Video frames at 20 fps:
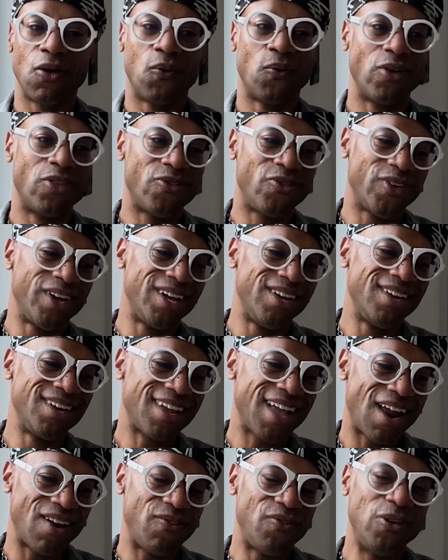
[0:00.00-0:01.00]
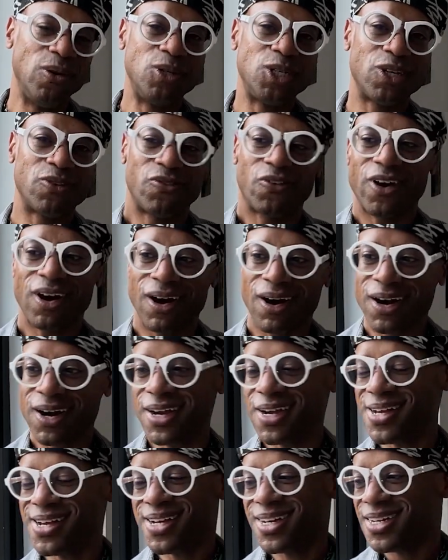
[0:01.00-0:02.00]
with fun kind of fuchsia fur.
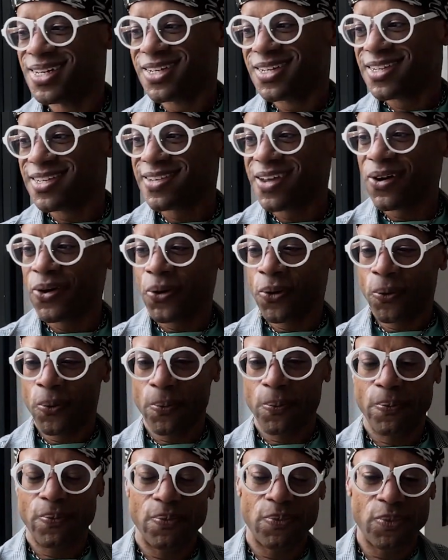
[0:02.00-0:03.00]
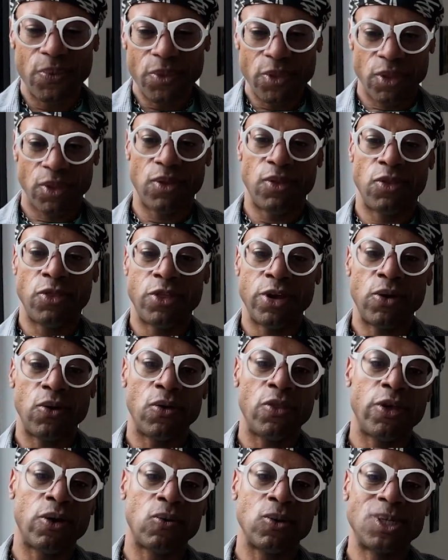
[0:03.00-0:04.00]
So
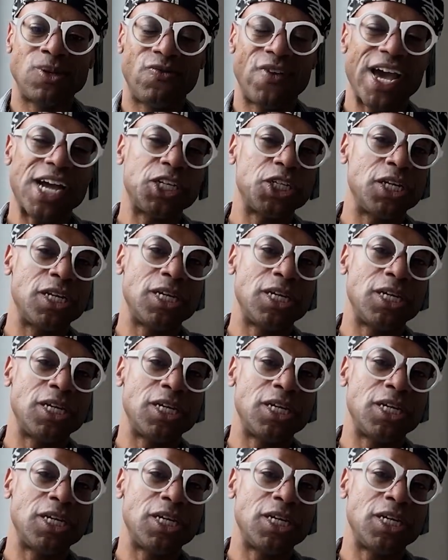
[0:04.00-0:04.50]
there was fashion